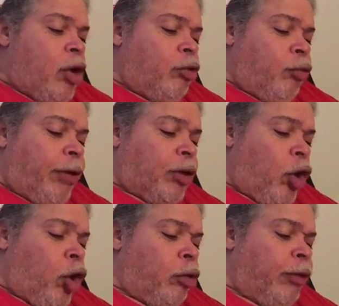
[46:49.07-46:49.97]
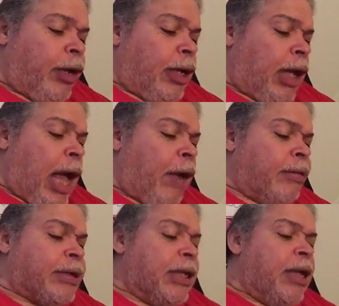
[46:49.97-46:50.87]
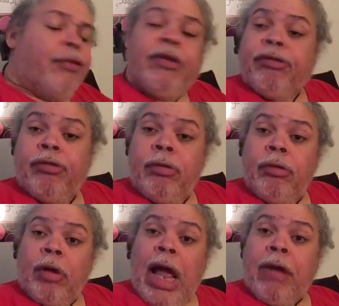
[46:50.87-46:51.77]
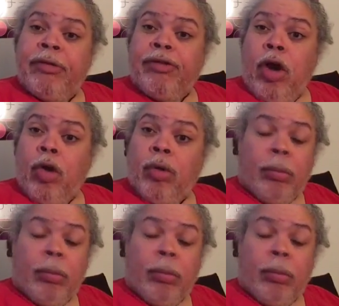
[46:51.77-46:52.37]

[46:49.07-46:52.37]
to return to the Congress this Congress term